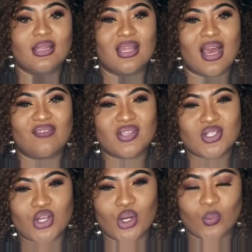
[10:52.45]
They have a
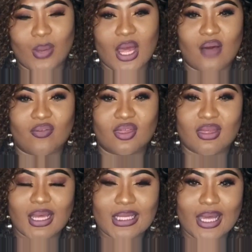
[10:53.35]
certain way of
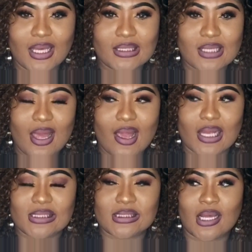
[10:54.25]
thinking,
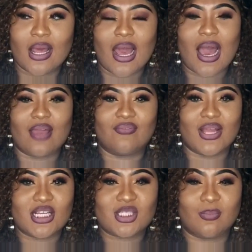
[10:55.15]
and I
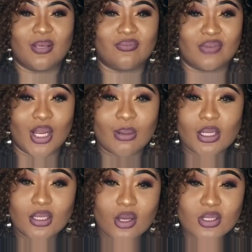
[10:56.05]
find it to be very
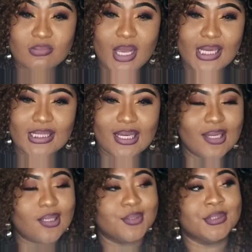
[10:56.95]

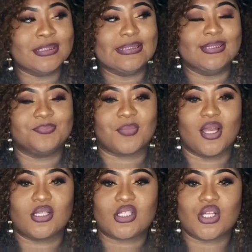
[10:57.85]
close-minded.
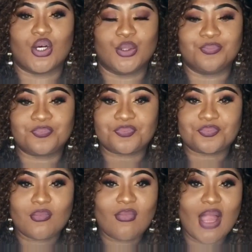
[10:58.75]
So
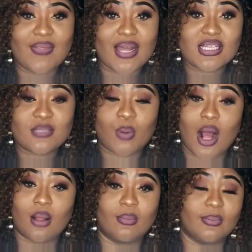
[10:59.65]
that is
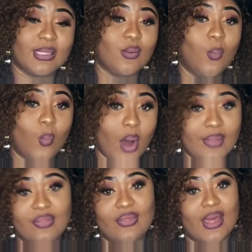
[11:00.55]
probably the
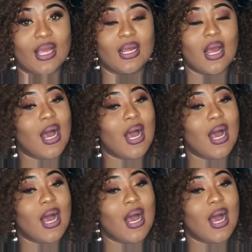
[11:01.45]
one thing